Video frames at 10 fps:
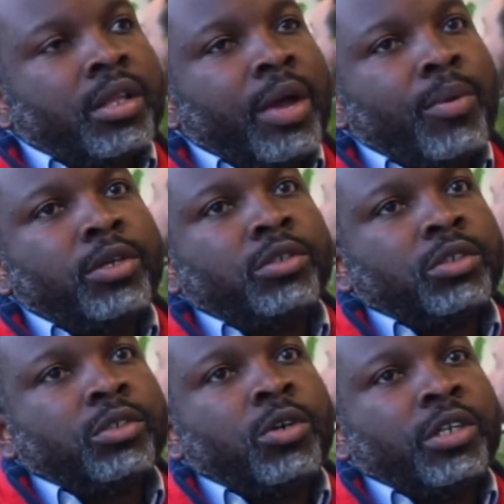Then when you
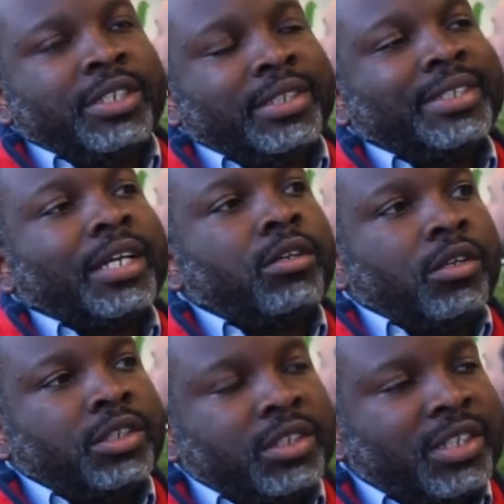go on the
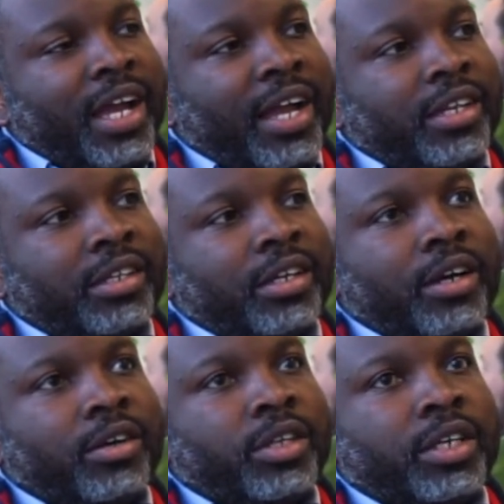technology side,
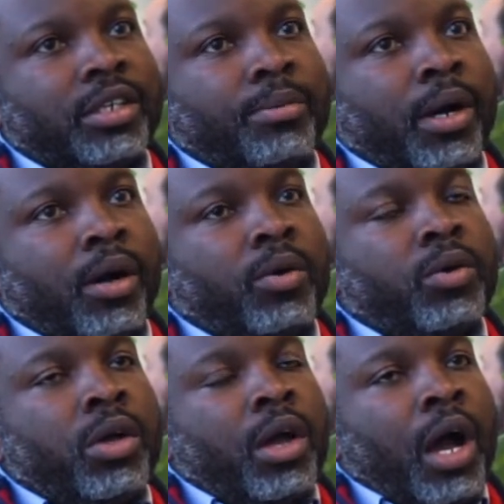it's about
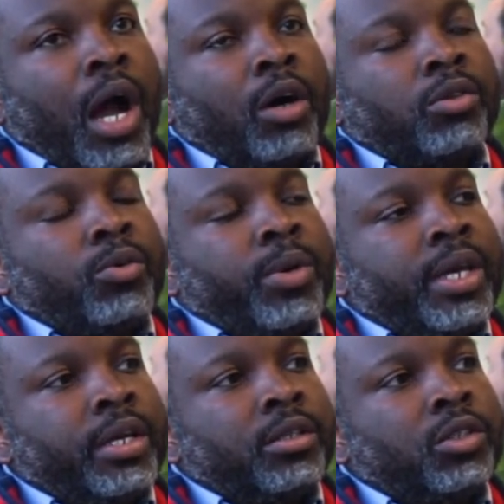how do
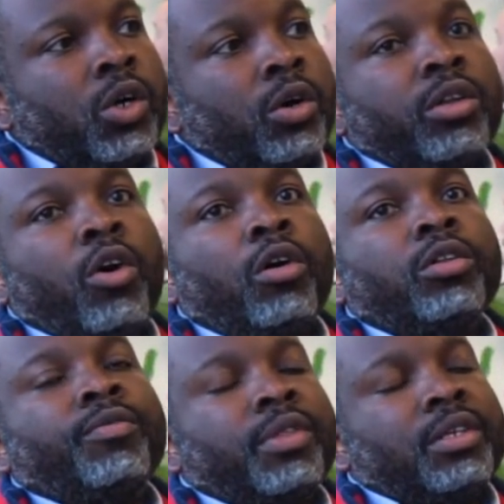we turn all
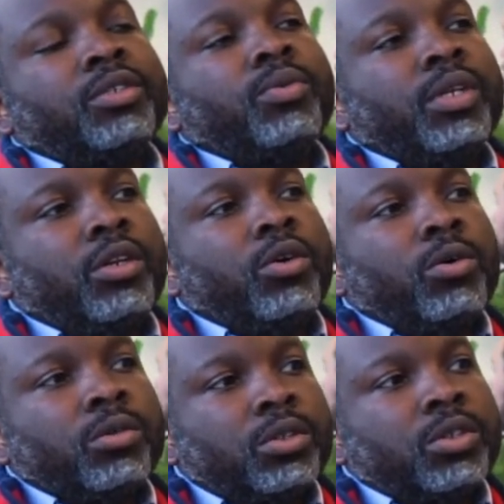of the things we
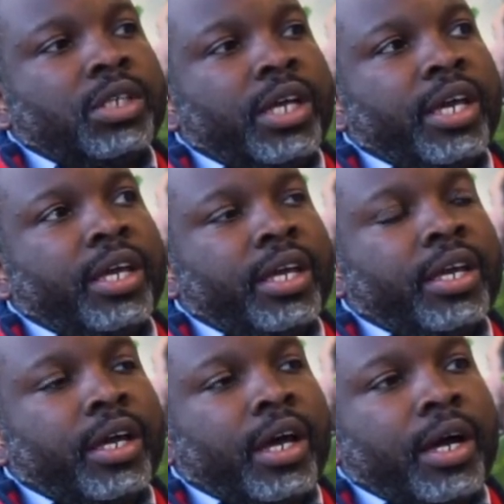know today,
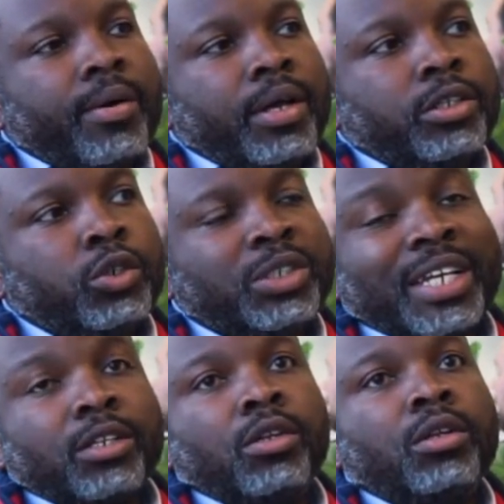use
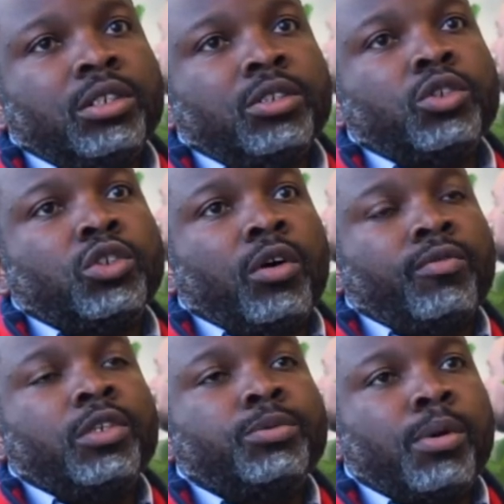technology to solve
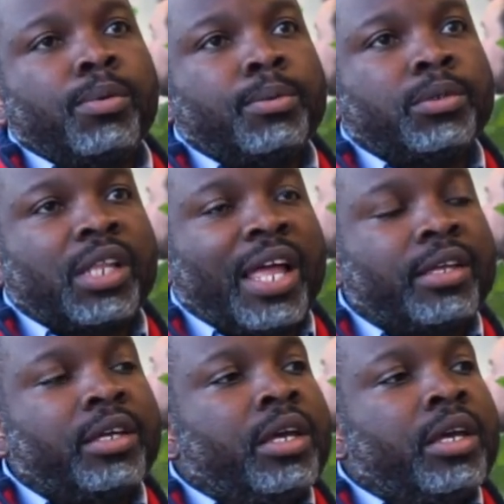those problems, like